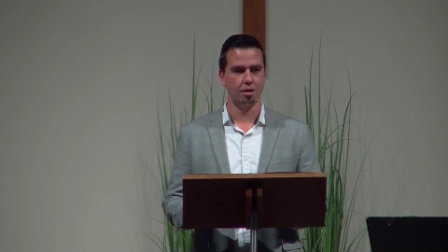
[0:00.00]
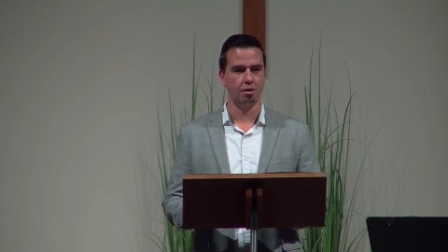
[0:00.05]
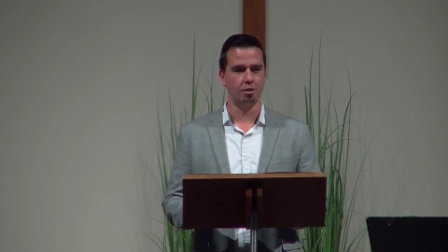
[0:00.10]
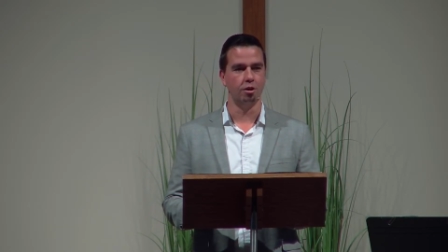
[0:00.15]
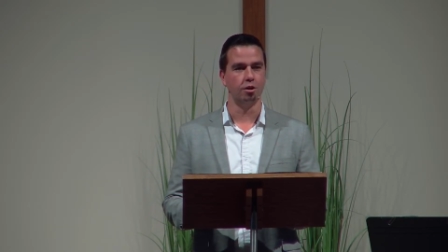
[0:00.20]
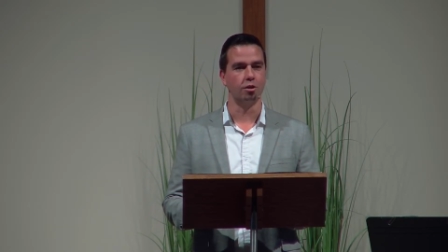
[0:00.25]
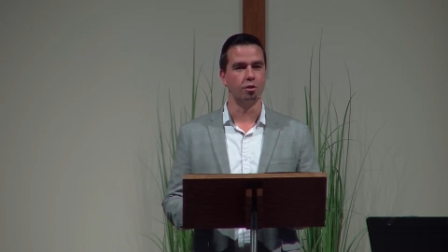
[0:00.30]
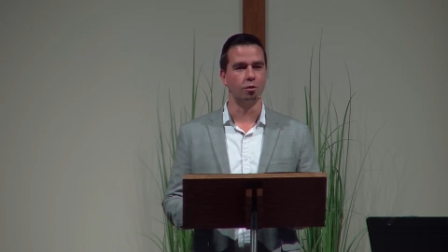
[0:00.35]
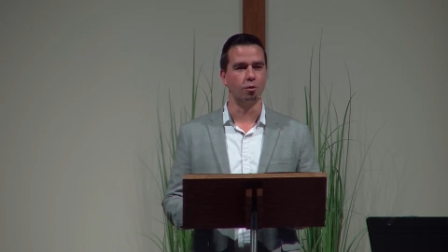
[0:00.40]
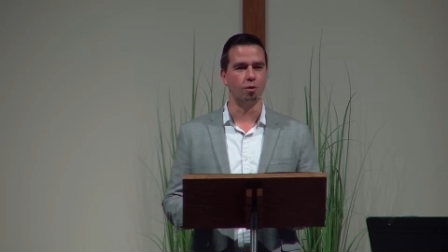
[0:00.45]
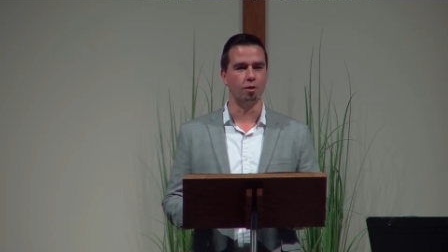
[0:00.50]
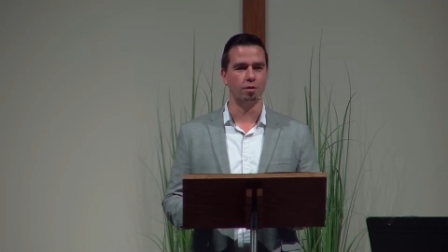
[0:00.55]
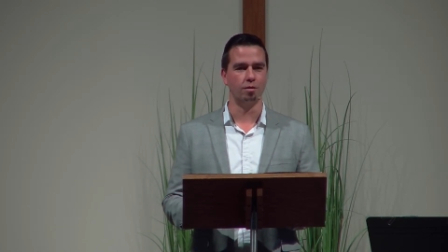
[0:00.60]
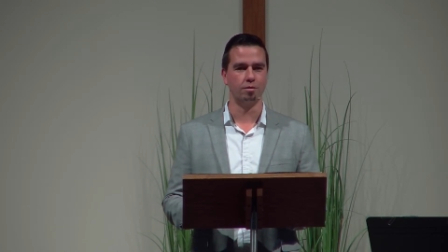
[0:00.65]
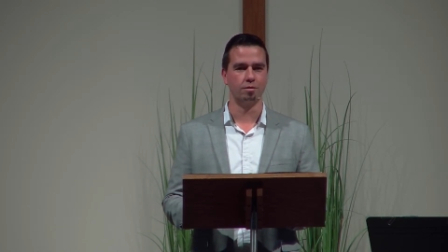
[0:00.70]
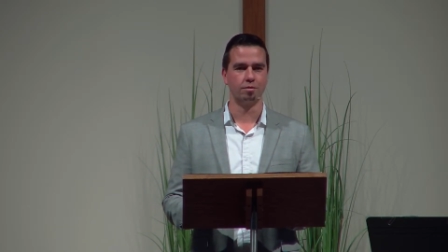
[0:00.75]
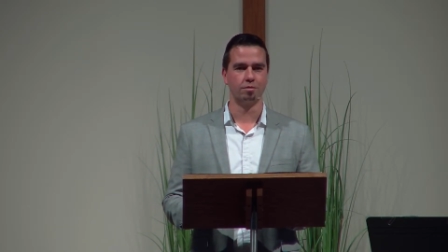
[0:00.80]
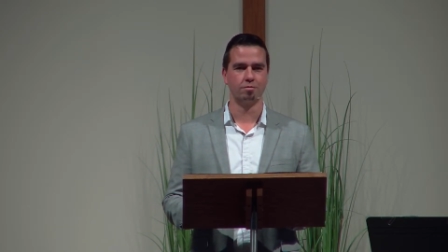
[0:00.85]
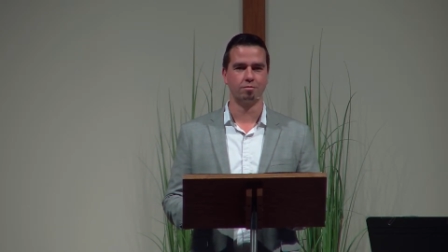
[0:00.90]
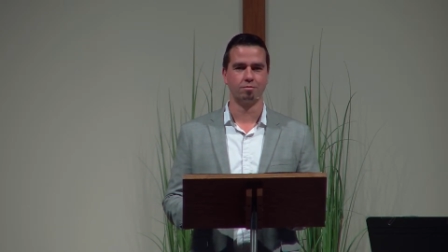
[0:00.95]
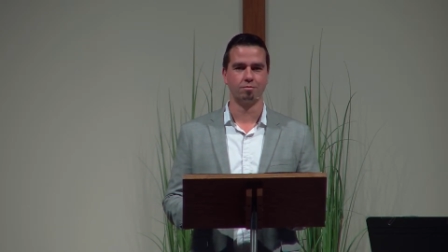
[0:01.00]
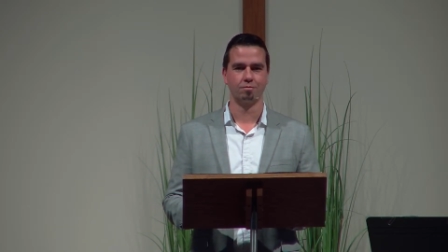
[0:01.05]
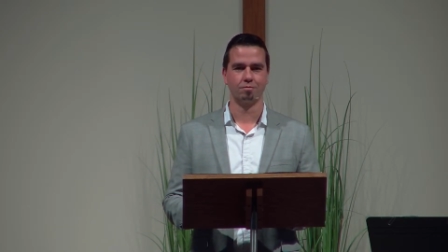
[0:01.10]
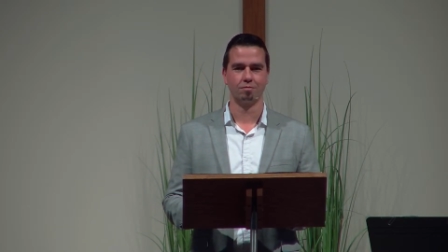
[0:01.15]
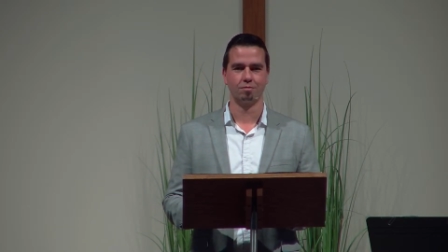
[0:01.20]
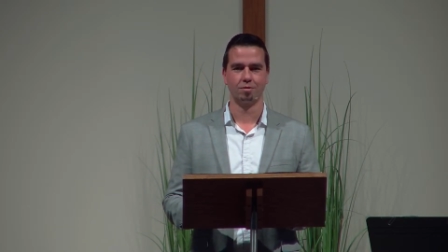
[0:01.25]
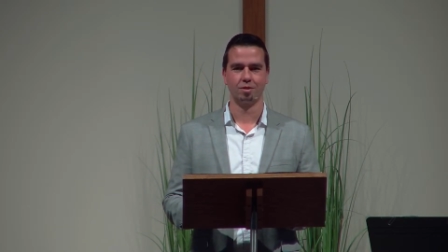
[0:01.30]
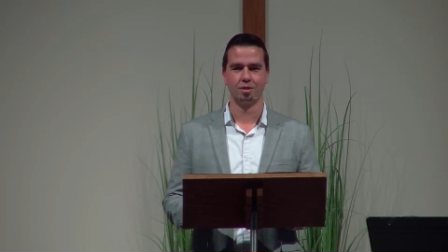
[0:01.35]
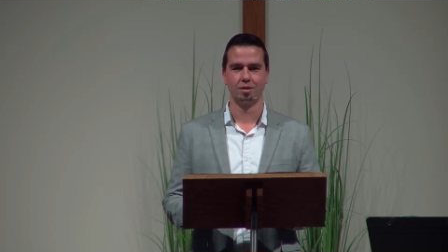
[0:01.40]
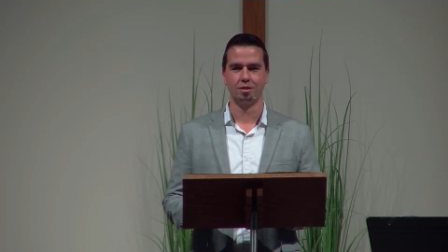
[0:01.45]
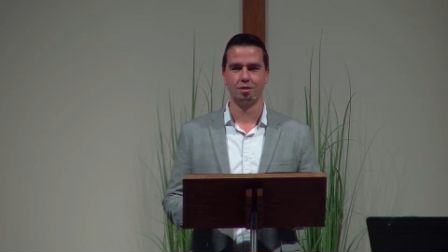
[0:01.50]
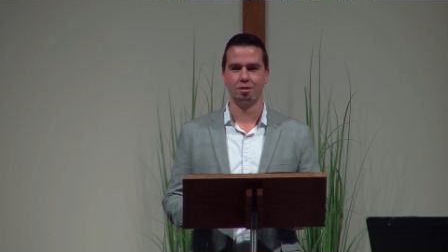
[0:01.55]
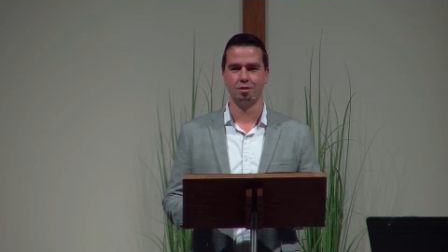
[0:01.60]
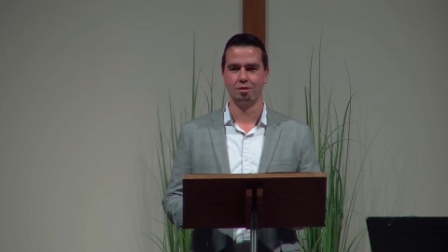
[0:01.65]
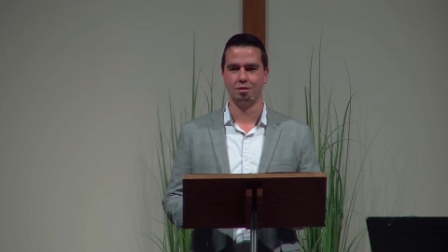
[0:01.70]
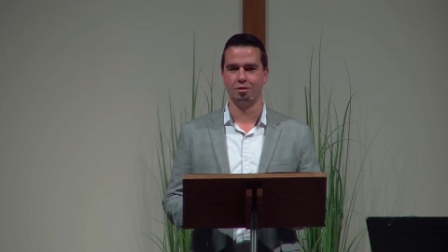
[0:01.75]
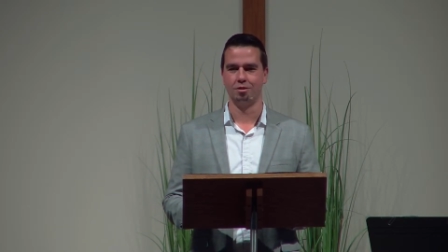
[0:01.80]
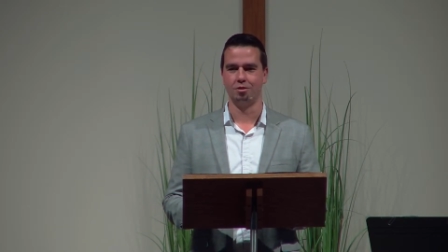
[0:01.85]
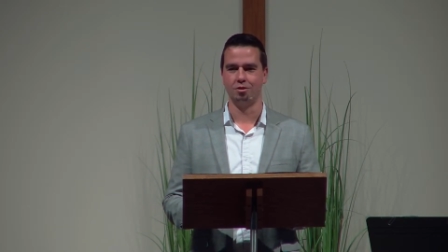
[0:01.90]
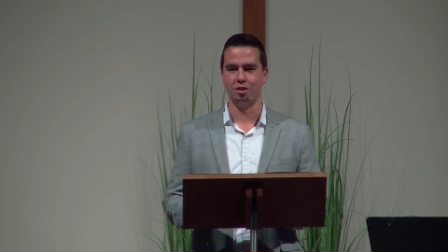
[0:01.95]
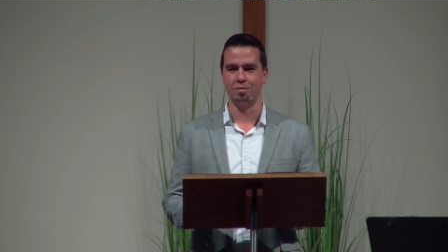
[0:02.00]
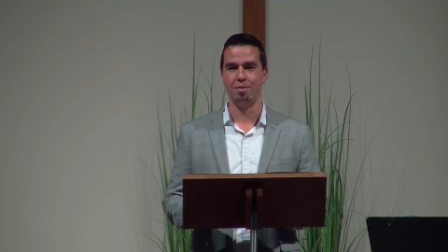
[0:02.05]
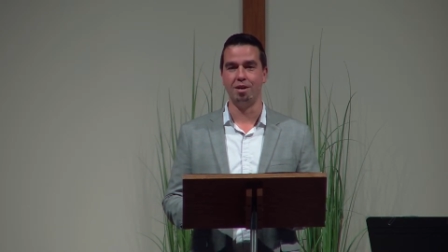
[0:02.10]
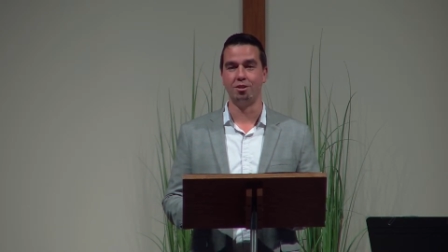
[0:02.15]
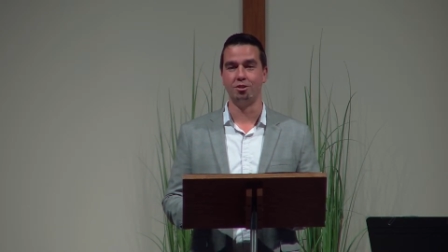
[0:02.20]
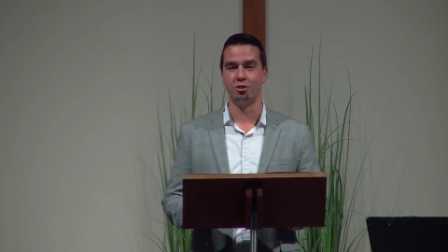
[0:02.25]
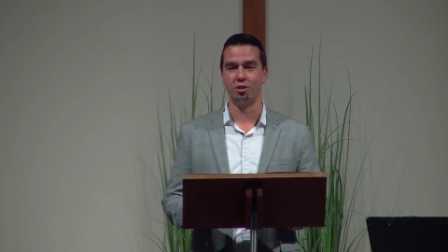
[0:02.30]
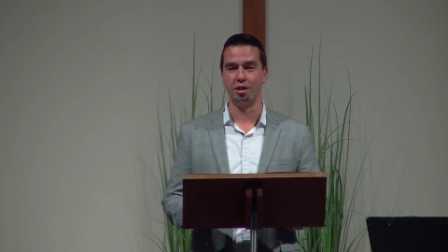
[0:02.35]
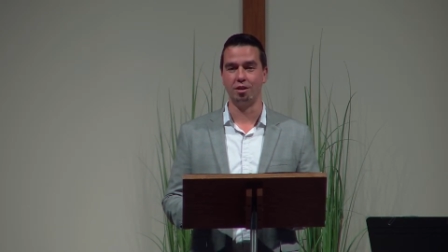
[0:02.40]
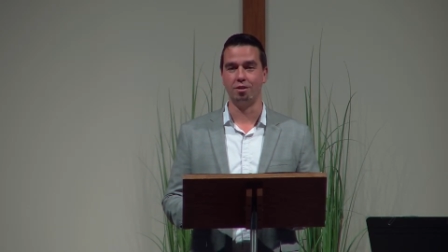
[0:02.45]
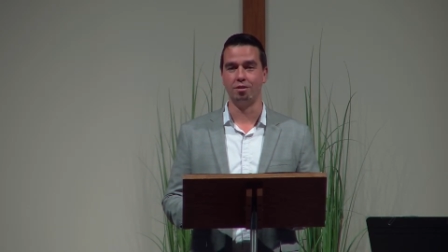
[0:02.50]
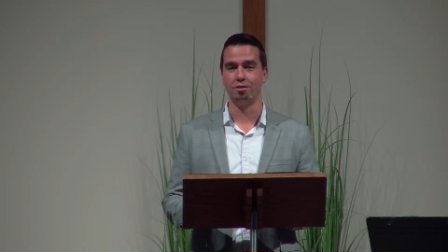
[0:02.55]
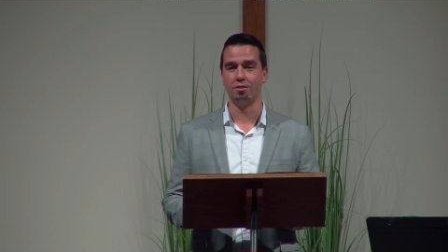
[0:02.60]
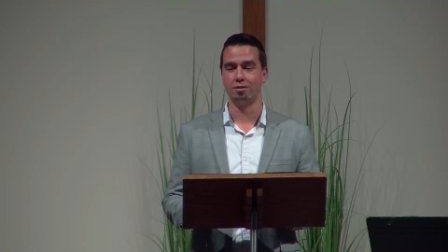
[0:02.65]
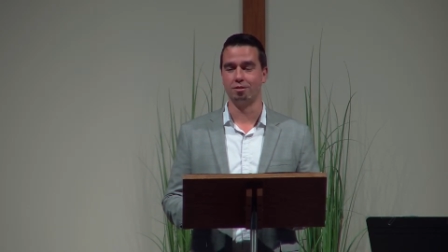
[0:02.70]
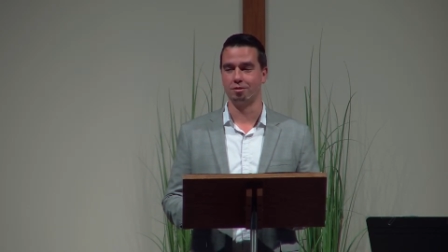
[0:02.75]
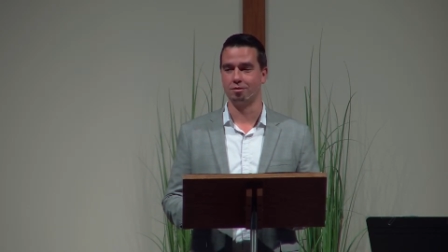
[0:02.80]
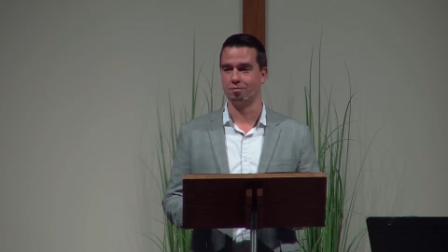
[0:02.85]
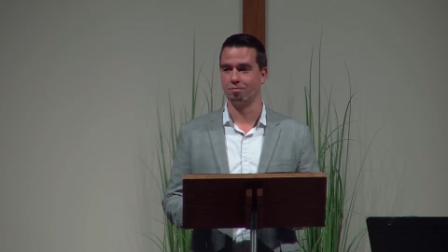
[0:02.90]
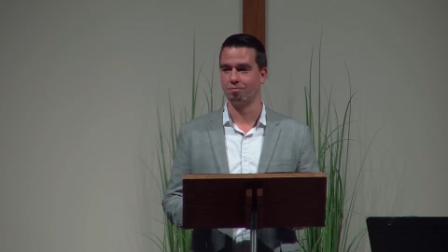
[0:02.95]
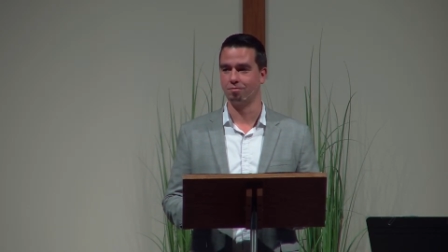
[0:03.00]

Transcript: Look, Lord, see my shells?